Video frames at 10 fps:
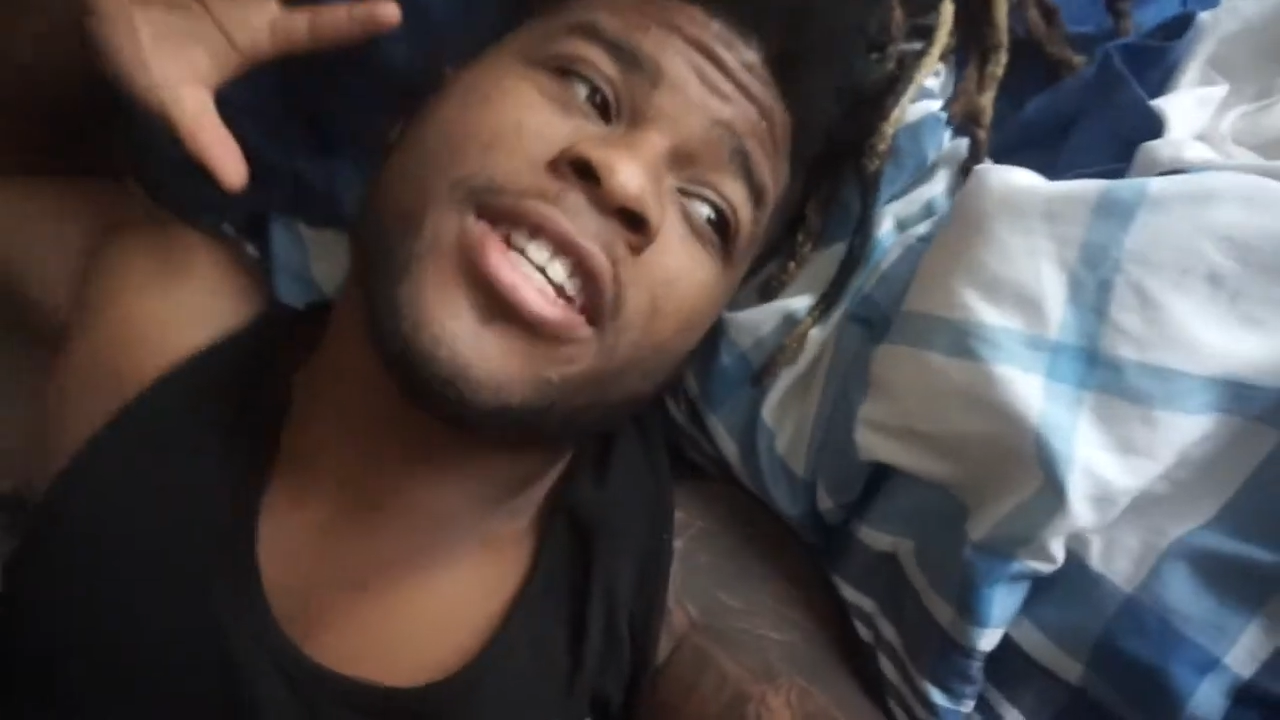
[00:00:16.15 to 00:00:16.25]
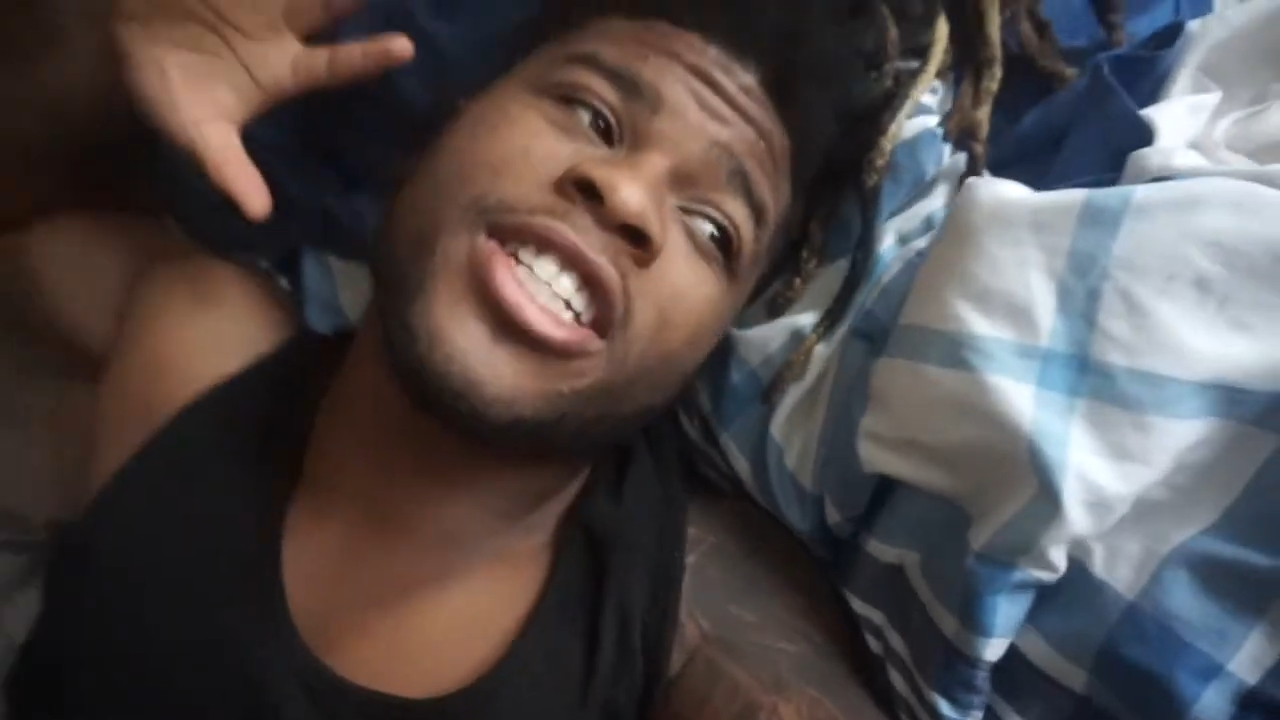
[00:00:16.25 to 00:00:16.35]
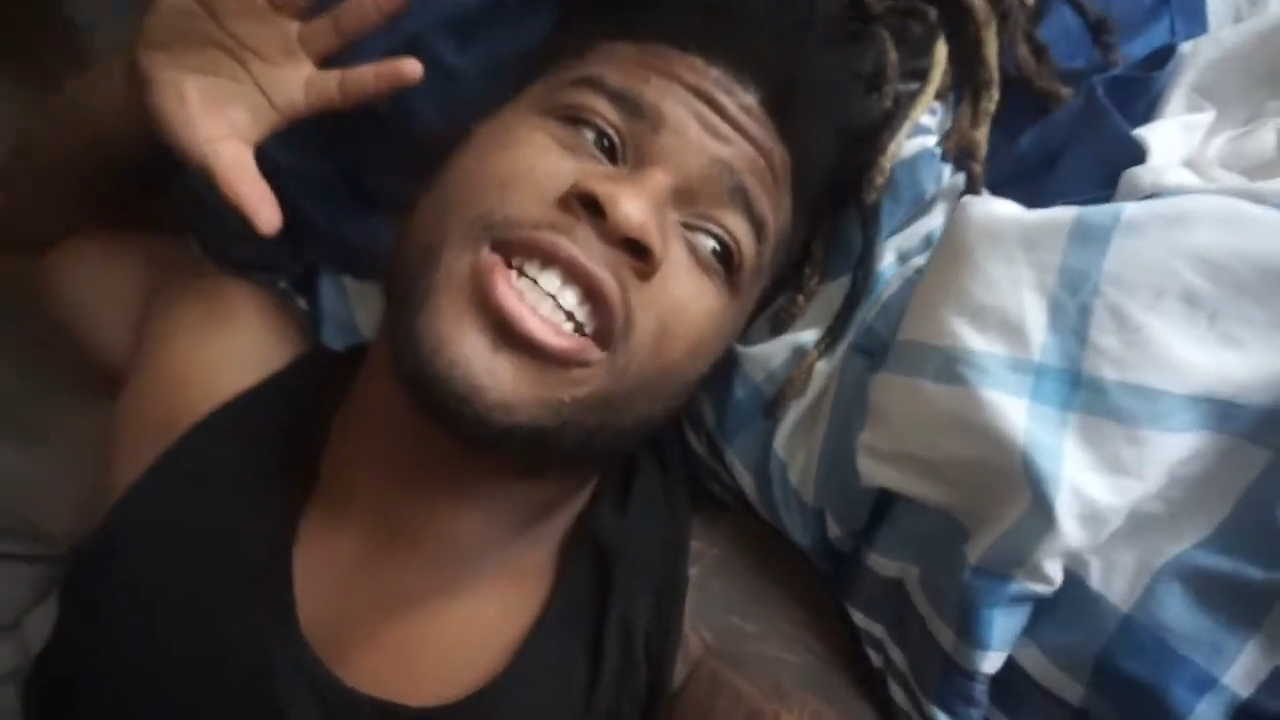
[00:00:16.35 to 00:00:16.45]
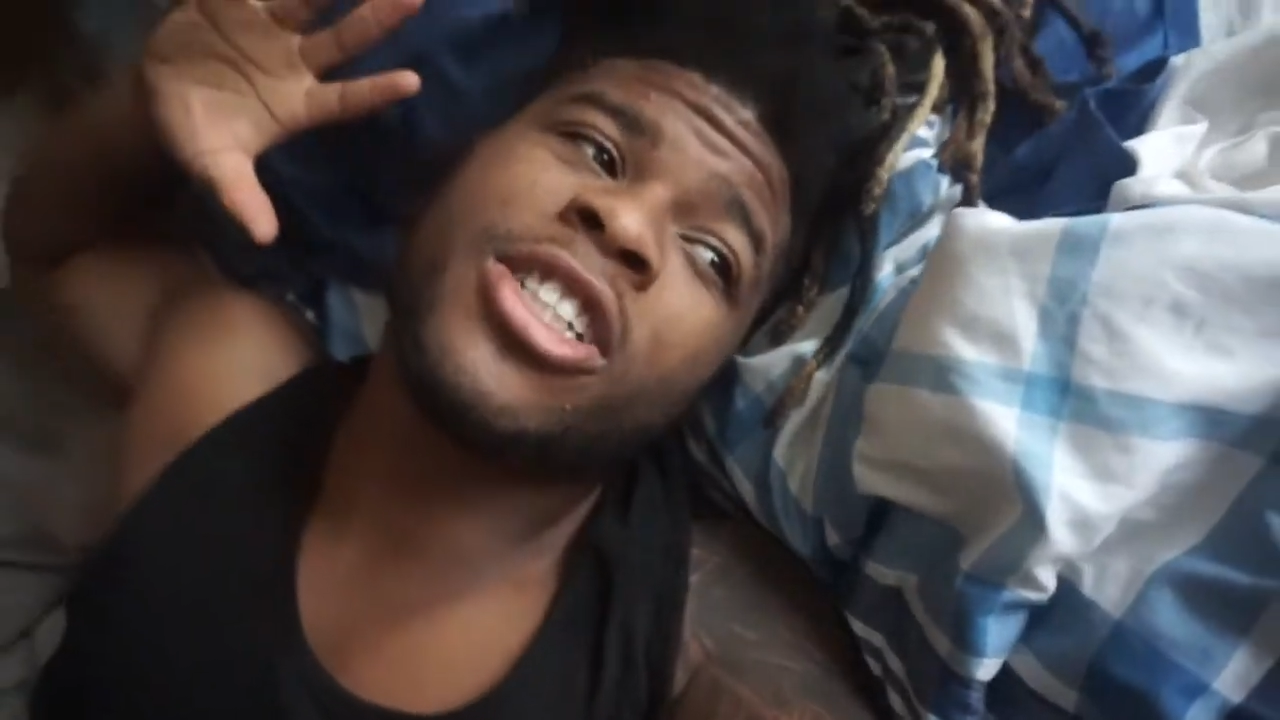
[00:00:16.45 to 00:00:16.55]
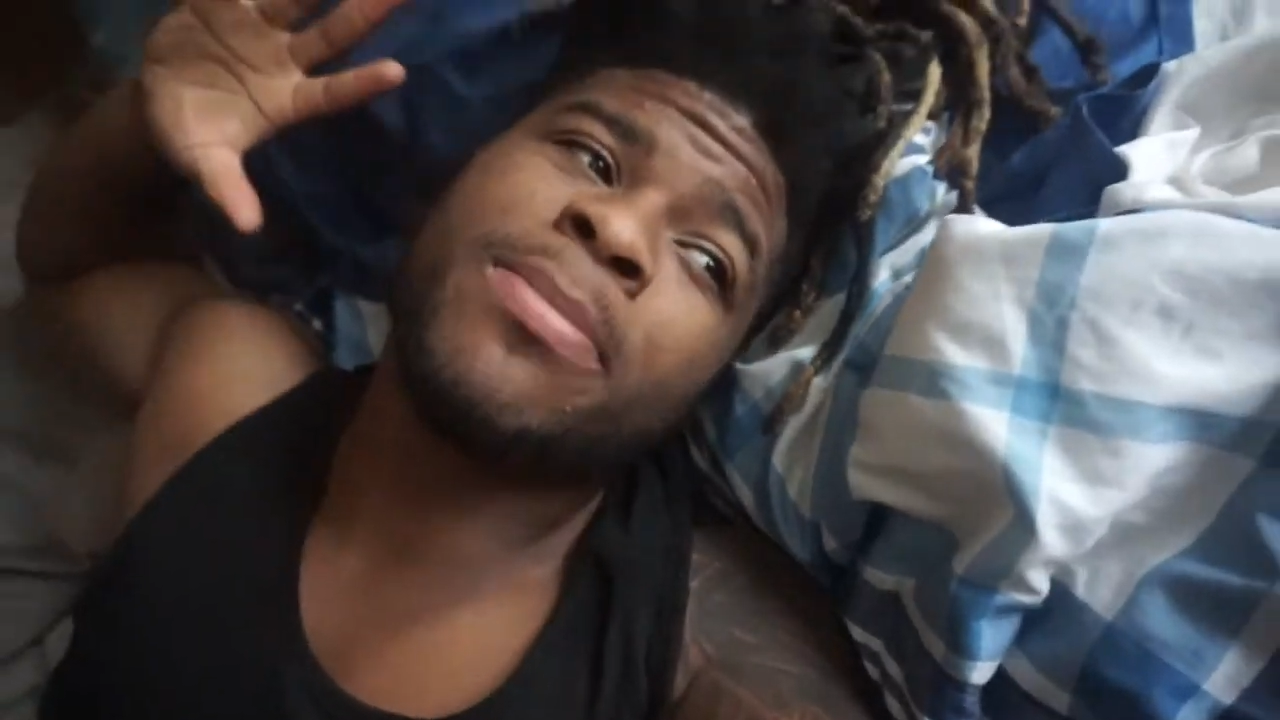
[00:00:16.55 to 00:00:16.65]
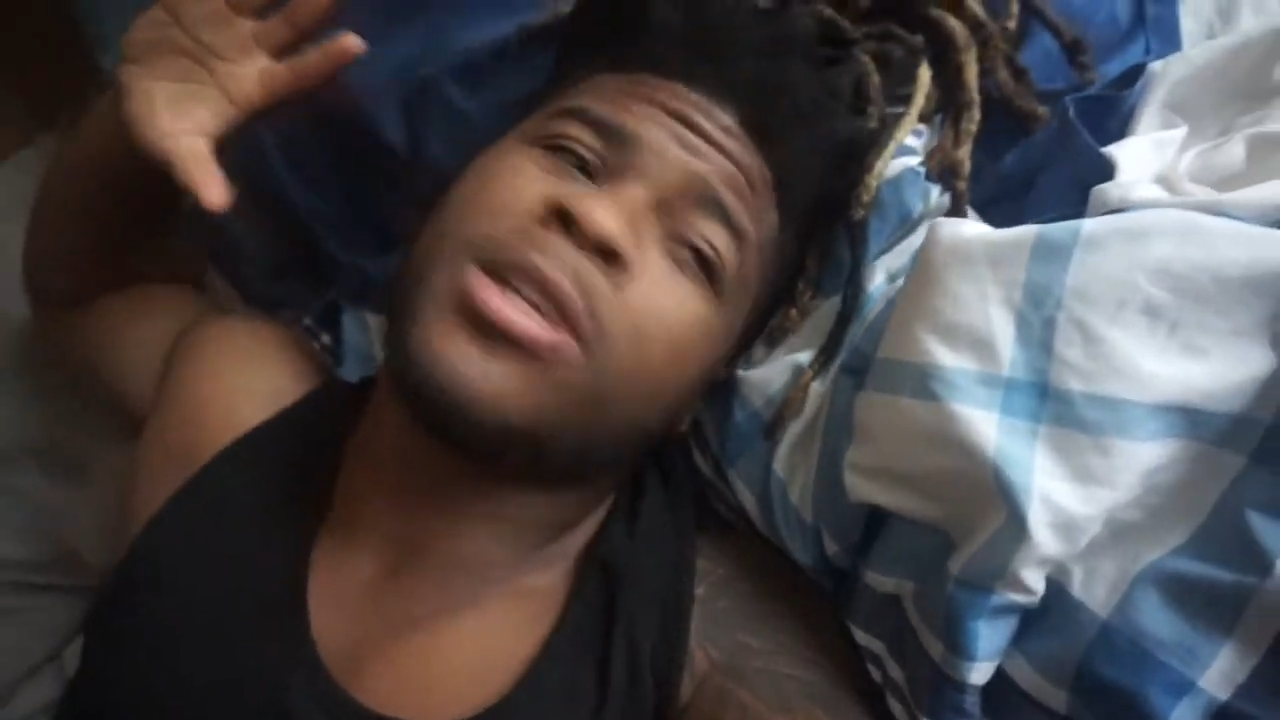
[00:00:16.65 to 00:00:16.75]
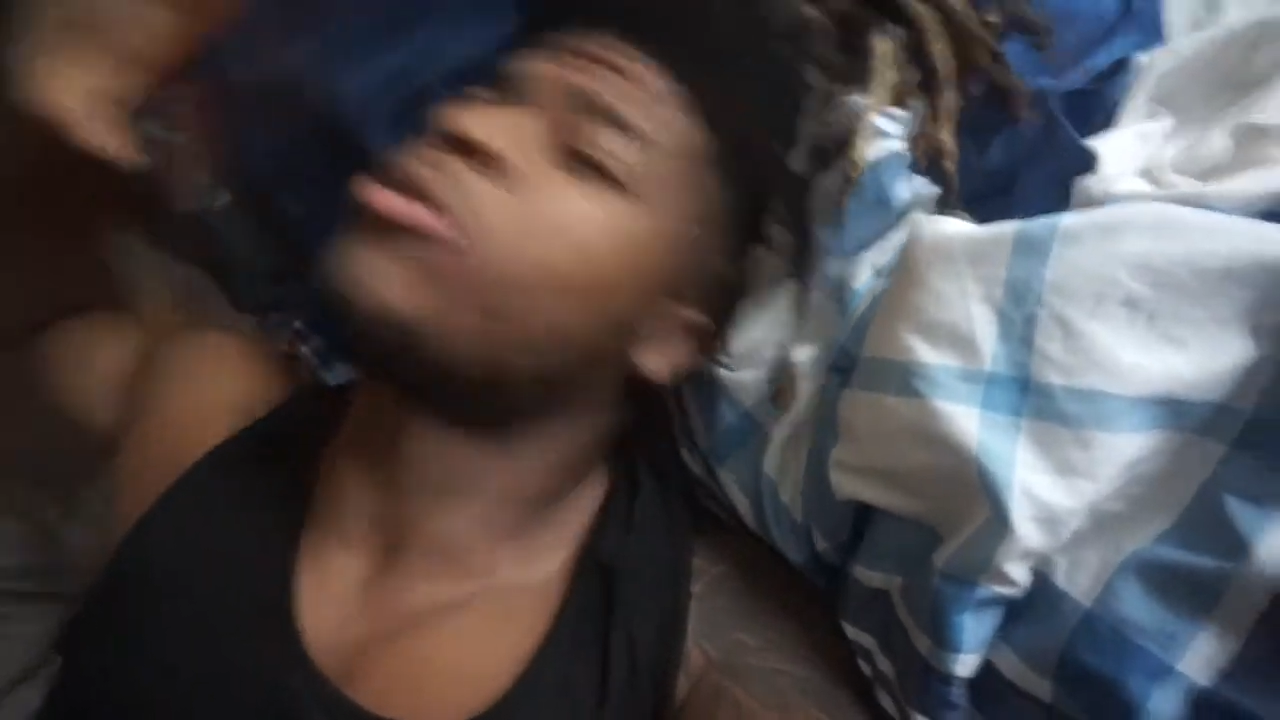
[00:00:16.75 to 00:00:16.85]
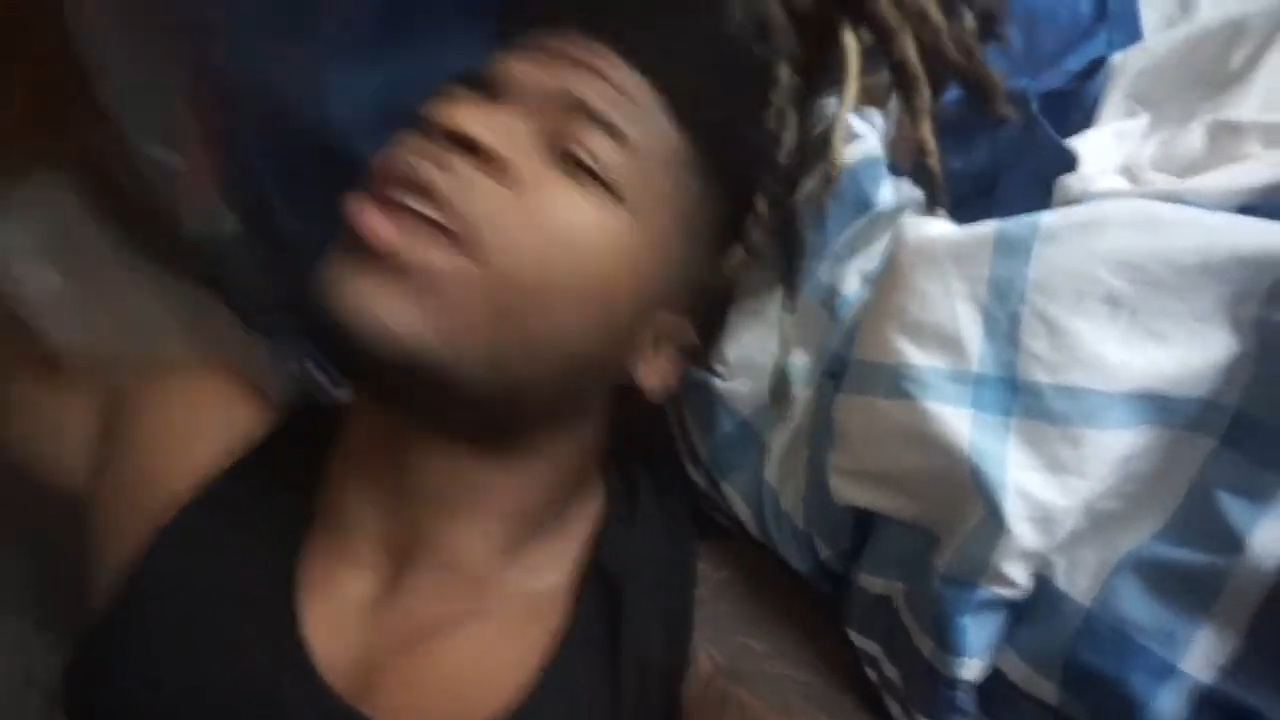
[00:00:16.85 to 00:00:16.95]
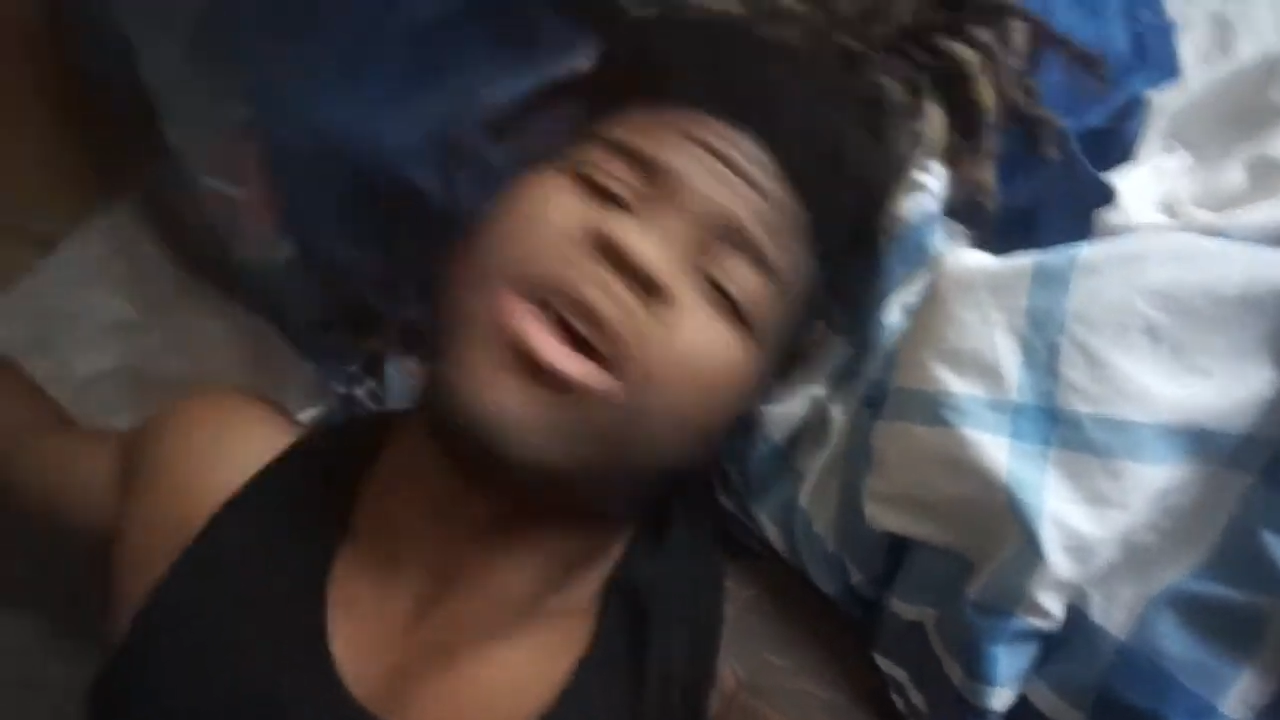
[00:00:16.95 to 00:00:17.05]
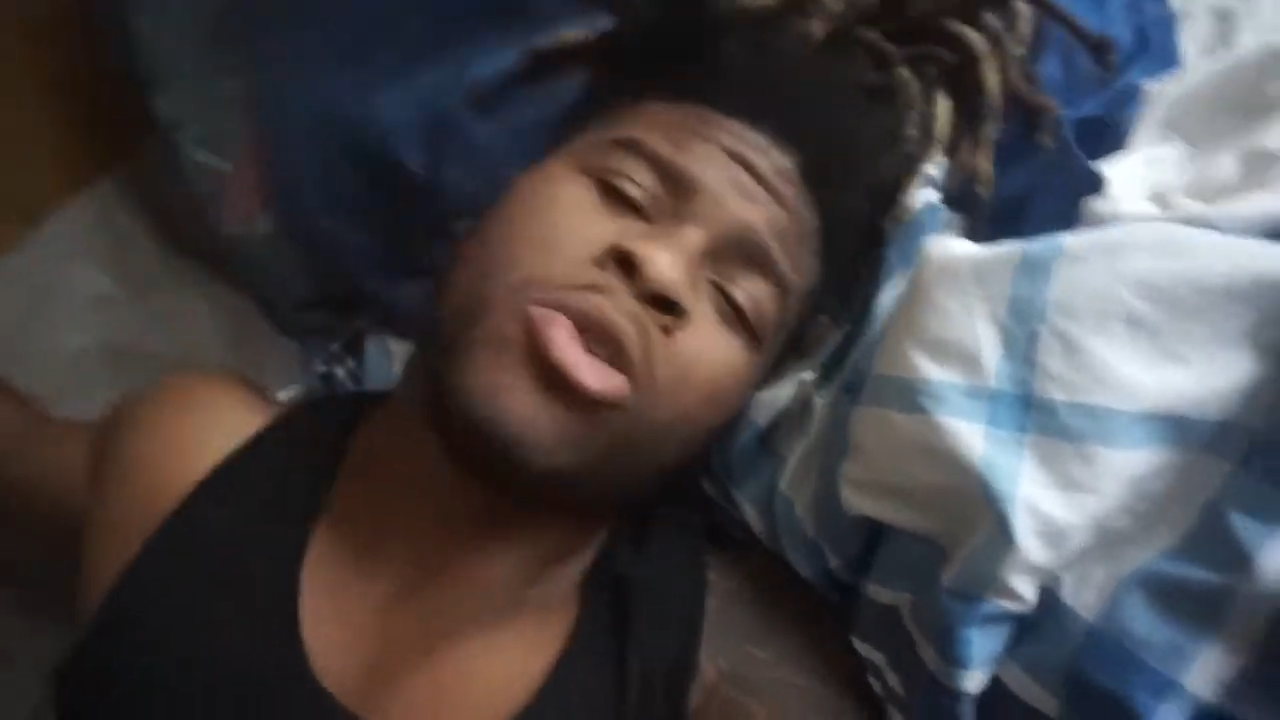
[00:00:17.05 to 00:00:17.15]
gentleman
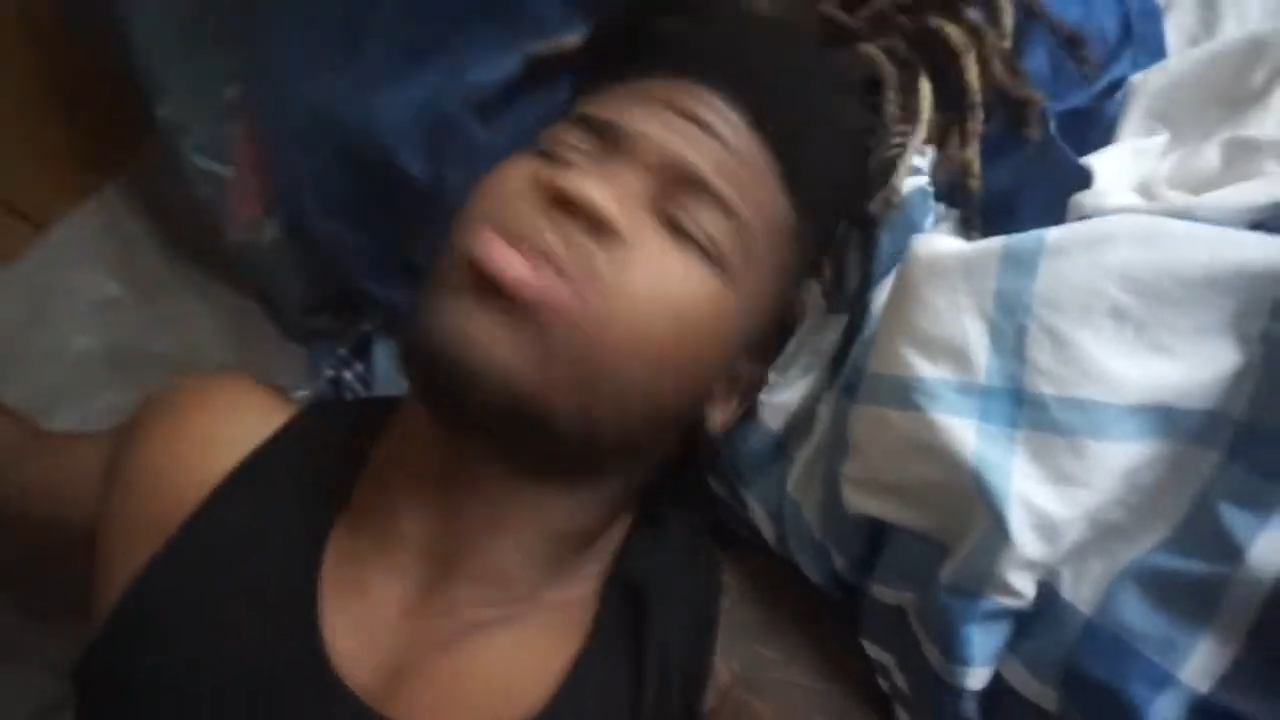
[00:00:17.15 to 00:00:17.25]
around the